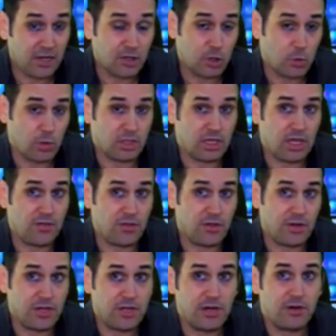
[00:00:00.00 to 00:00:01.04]
on doing in
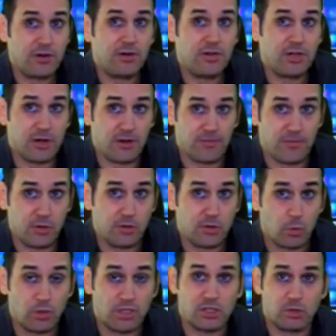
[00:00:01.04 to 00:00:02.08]
the near
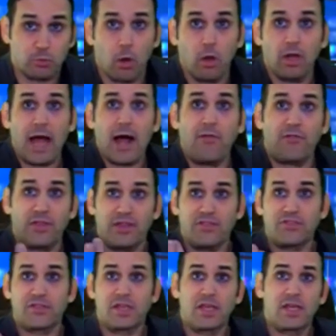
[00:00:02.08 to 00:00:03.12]
future, which is roll out
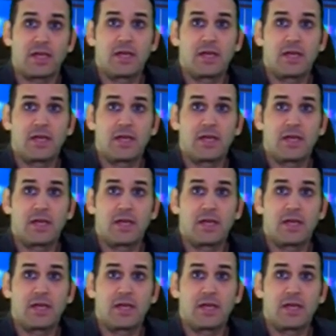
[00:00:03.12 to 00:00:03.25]
this